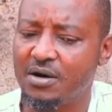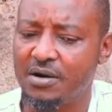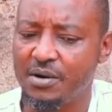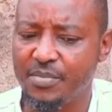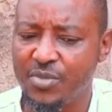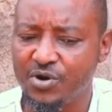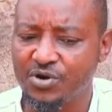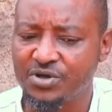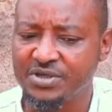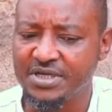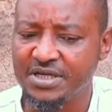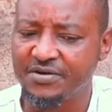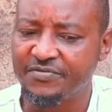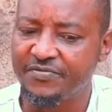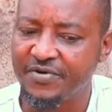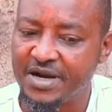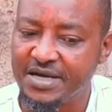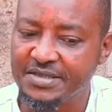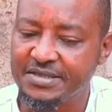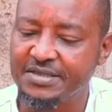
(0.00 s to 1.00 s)
about St.
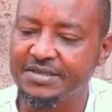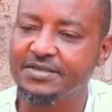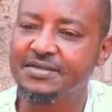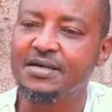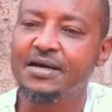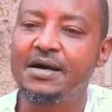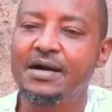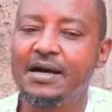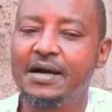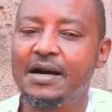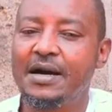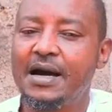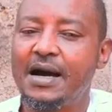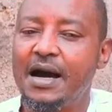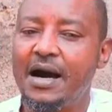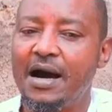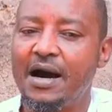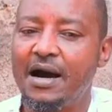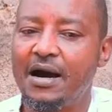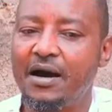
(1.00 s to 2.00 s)
Francis,
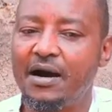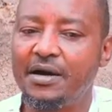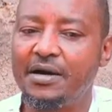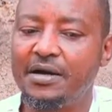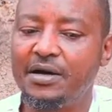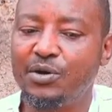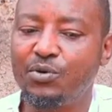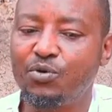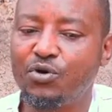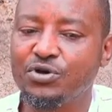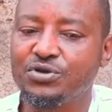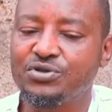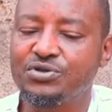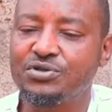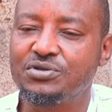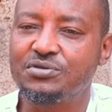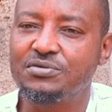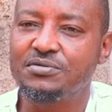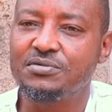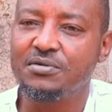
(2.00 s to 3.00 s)
he
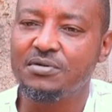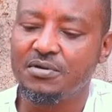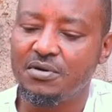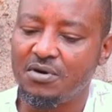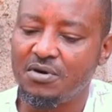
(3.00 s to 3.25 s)
was